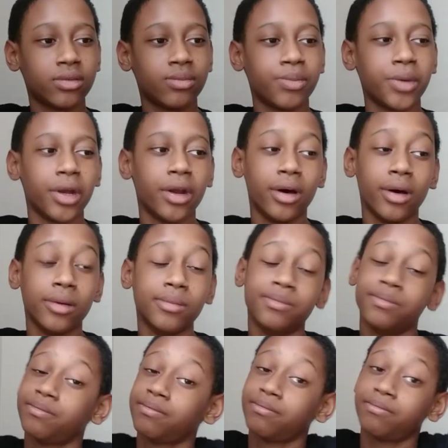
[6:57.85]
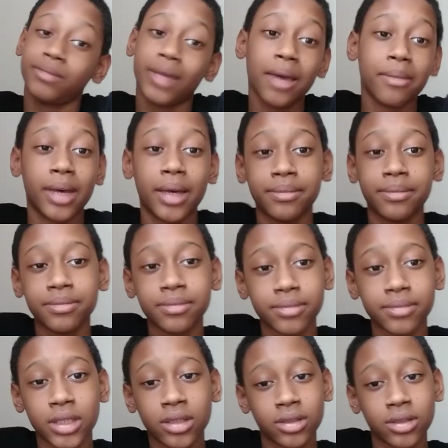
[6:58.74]
But, yeah, man.
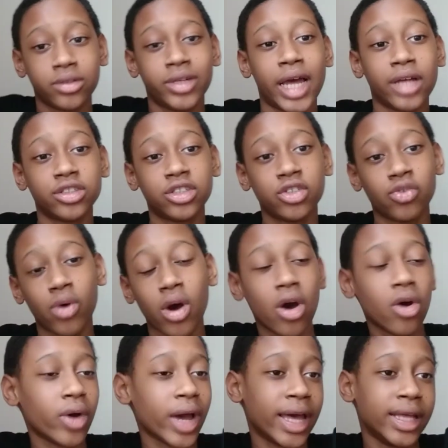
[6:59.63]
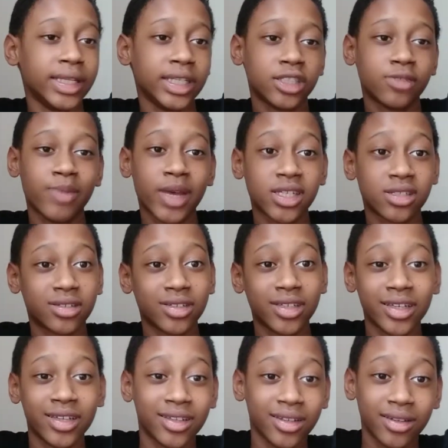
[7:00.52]
They're down 2-0, and that's
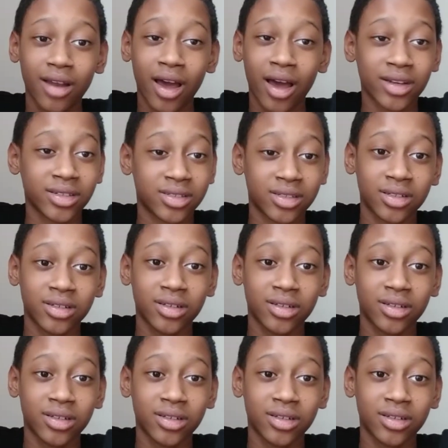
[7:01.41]
basically it, honestly.